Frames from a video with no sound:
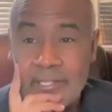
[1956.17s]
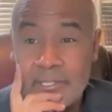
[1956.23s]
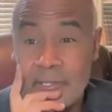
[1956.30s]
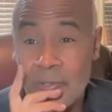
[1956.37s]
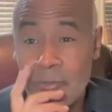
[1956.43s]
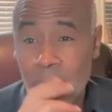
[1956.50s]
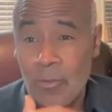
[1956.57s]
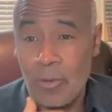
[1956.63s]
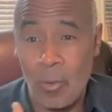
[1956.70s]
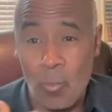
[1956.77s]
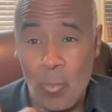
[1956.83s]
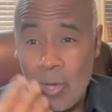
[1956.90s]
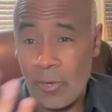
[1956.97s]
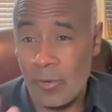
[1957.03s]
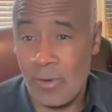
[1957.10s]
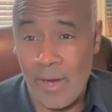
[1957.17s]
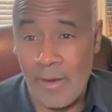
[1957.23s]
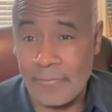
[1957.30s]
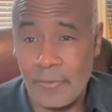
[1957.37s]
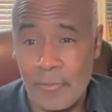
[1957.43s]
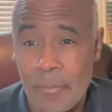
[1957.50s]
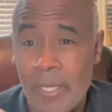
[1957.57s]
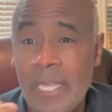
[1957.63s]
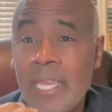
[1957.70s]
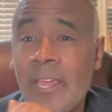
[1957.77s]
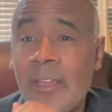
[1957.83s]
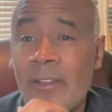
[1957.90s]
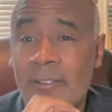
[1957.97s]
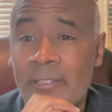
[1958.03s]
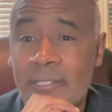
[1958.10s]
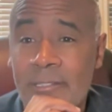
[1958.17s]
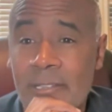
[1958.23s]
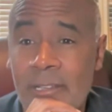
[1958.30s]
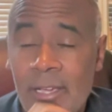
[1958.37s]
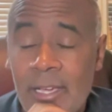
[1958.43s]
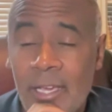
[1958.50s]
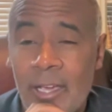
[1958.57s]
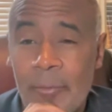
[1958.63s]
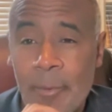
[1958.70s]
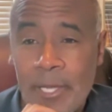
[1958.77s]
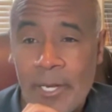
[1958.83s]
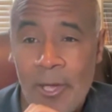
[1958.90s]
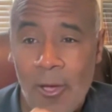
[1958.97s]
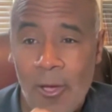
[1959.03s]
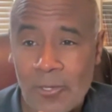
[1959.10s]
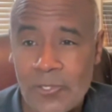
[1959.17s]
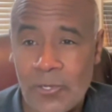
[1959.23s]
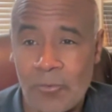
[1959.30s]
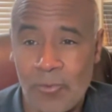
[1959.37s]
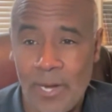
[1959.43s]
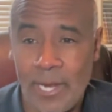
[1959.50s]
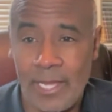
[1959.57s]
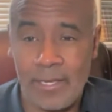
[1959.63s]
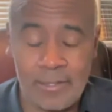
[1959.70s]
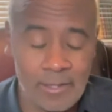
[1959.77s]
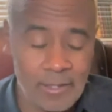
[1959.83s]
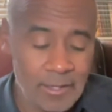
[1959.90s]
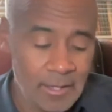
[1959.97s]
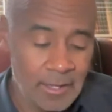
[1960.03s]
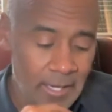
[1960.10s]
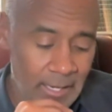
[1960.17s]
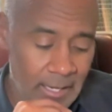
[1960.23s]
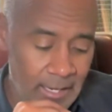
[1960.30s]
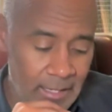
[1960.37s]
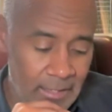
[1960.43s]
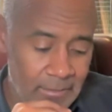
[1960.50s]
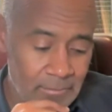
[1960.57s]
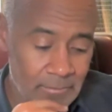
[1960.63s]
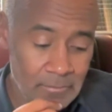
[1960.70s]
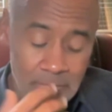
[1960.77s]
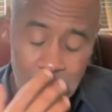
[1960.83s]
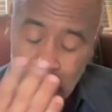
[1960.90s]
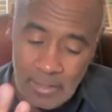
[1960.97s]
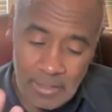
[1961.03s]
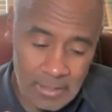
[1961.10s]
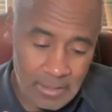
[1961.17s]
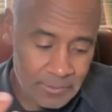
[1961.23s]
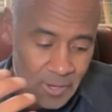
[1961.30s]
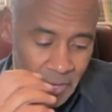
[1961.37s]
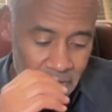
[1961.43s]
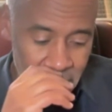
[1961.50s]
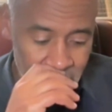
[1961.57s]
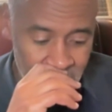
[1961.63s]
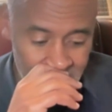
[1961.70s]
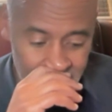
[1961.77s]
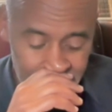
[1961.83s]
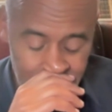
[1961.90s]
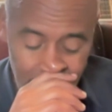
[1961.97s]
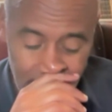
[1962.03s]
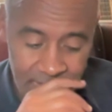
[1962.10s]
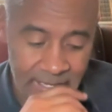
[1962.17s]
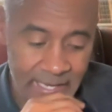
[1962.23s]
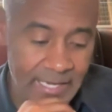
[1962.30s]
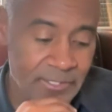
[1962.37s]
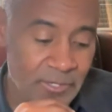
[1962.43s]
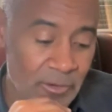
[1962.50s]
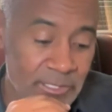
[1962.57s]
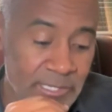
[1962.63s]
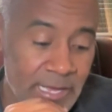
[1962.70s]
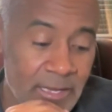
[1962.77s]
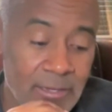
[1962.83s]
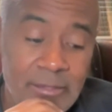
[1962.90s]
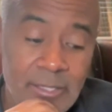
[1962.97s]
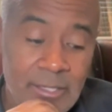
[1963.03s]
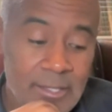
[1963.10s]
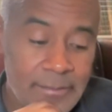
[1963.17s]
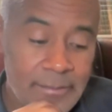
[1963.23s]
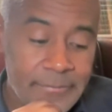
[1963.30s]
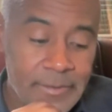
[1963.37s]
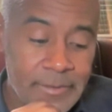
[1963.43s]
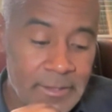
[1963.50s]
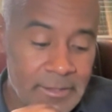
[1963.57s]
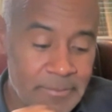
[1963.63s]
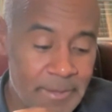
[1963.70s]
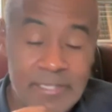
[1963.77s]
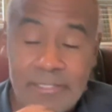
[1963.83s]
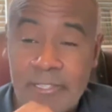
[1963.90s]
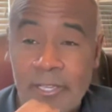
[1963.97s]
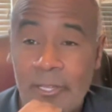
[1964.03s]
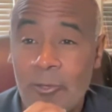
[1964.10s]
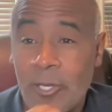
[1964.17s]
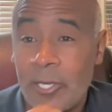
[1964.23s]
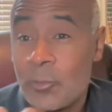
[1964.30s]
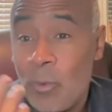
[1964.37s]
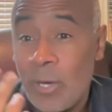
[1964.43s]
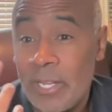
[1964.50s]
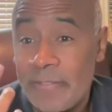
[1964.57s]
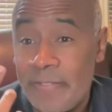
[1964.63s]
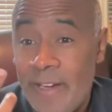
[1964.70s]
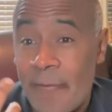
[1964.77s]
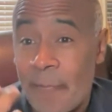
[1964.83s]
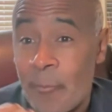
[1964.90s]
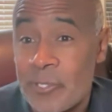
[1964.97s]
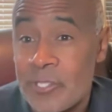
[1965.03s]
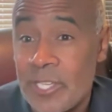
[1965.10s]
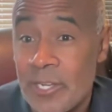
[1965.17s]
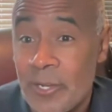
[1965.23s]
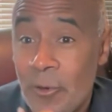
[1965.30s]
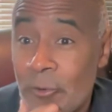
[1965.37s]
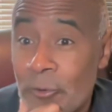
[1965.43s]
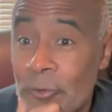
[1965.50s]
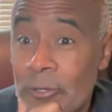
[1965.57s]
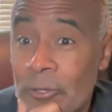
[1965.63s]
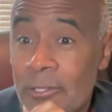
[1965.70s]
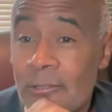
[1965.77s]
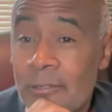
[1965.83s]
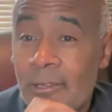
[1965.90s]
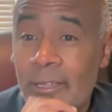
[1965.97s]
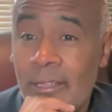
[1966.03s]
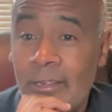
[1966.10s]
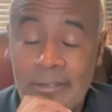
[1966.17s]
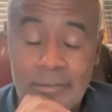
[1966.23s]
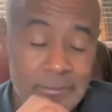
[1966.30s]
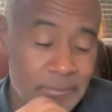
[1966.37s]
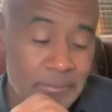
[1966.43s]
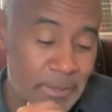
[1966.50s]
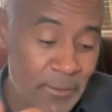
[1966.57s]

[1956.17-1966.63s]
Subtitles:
into a winner after many years of being an also-ran. And talking to the other day, it turns out he's basically only a 25% owner. But